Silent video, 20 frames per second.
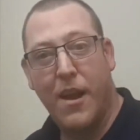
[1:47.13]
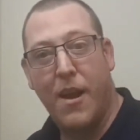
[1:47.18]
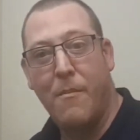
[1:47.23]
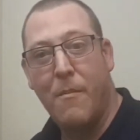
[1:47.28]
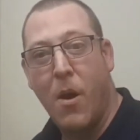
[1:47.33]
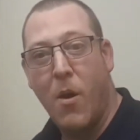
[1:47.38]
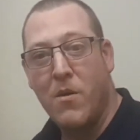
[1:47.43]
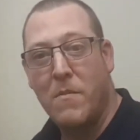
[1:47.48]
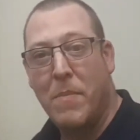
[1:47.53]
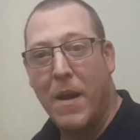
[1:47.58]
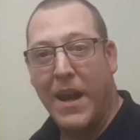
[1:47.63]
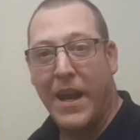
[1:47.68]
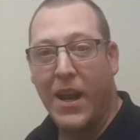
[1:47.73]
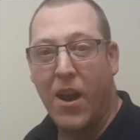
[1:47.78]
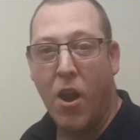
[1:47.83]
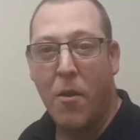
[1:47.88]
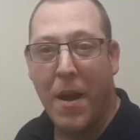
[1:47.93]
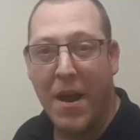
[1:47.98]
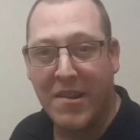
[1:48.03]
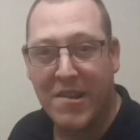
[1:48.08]
I'm always
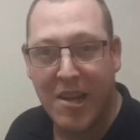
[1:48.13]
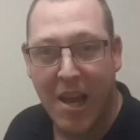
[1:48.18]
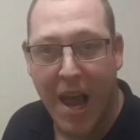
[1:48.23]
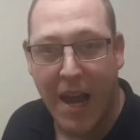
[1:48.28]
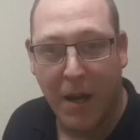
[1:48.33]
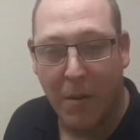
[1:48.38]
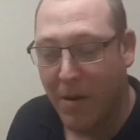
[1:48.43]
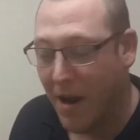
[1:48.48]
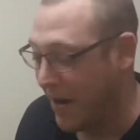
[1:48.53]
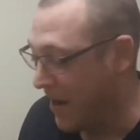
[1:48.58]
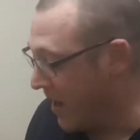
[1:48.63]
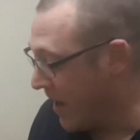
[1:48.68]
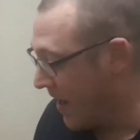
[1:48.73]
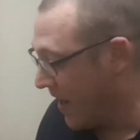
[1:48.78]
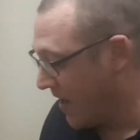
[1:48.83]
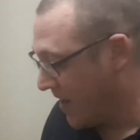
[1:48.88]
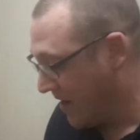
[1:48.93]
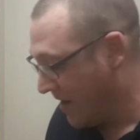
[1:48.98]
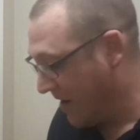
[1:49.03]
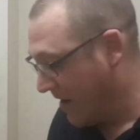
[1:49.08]
banging on about tiger bread,
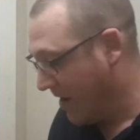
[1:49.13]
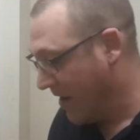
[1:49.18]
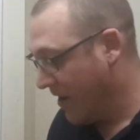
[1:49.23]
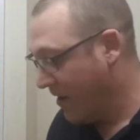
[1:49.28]
aren't I?